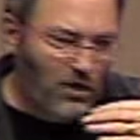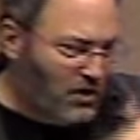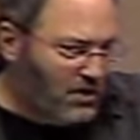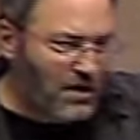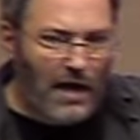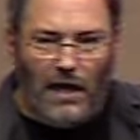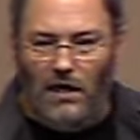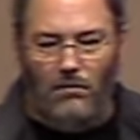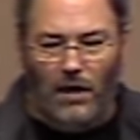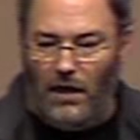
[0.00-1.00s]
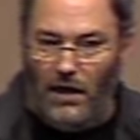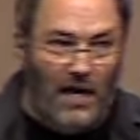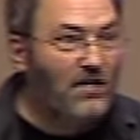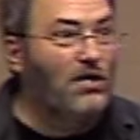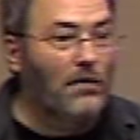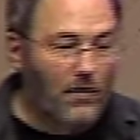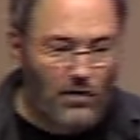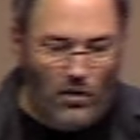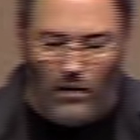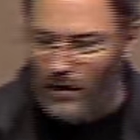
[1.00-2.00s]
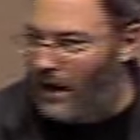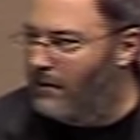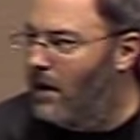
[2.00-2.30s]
she's sliding and bending. It has nothing to do with that.